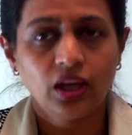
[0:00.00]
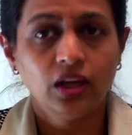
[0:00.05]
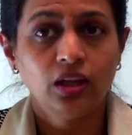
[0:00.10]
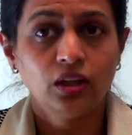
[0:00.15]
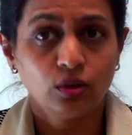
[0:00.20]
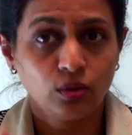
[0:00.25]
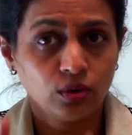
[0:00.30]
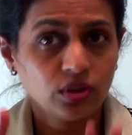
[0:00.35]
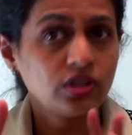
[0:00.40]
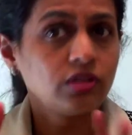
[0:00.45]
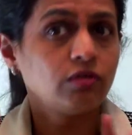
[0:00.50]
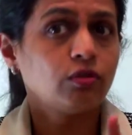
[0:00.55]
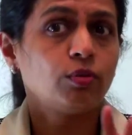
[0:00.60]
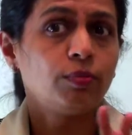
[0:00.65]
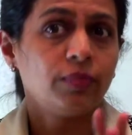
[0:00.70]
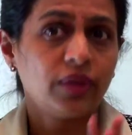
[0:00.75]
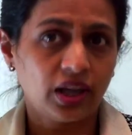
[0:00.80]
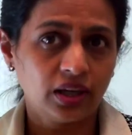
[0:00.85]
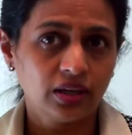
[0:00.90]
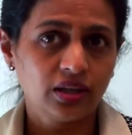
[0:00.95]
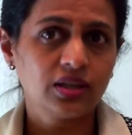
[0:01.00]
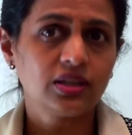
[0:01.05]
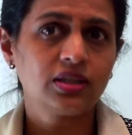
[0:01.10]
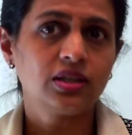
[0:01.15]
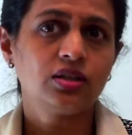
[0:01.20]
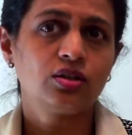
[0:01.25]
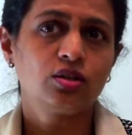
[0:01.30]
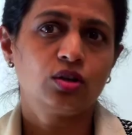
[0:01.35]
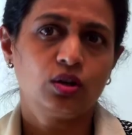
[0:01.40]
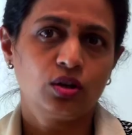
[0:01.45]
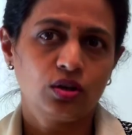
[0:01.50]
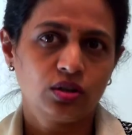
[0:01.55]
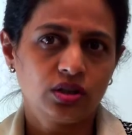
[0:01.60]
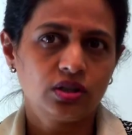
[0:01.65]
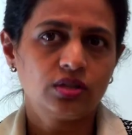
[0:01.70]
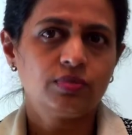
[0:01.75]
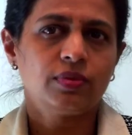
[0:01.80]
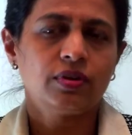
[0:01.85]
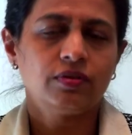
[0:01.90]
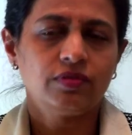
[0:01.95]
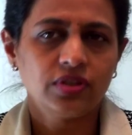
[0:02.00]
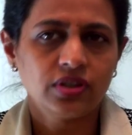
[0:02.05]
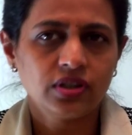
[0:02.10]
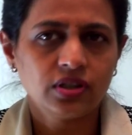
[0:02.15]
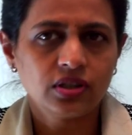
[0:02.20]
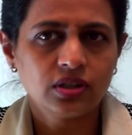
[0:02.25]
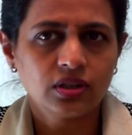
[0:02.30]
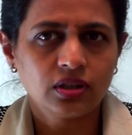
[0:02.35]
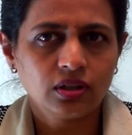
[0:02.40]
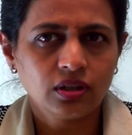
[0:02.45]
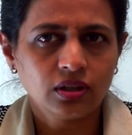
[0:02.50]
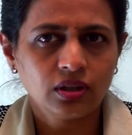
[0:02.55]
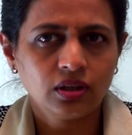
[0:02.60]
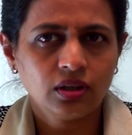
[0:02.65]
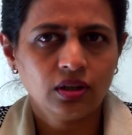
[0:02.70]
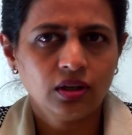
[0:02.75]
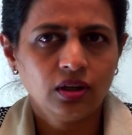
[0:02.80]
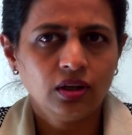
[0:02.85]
inclusive of my anesthesiologist, my physician,